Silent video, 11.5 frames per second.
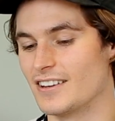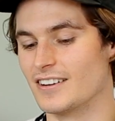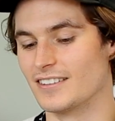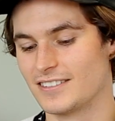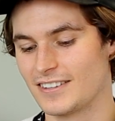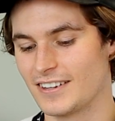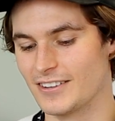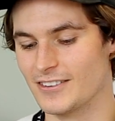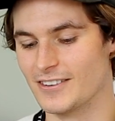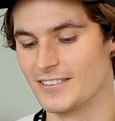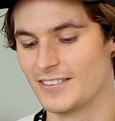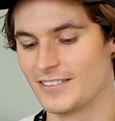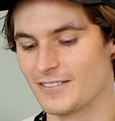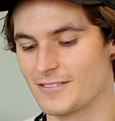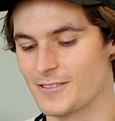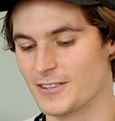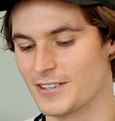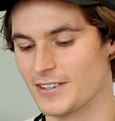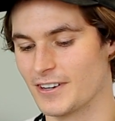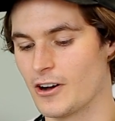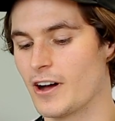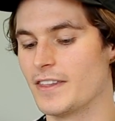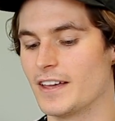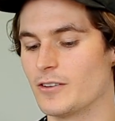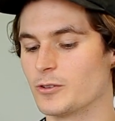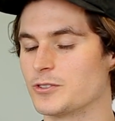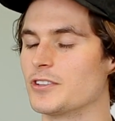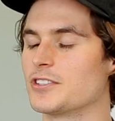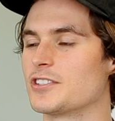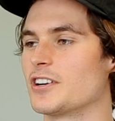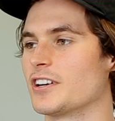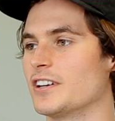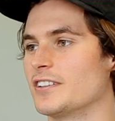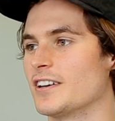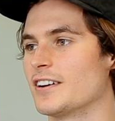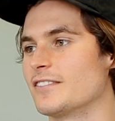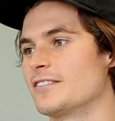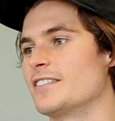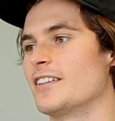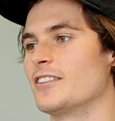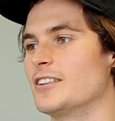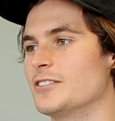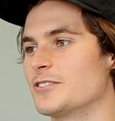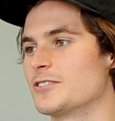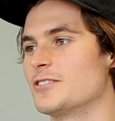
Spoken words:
Yeah, no, unfortunate. Oh, and then also the soccer, Netherlands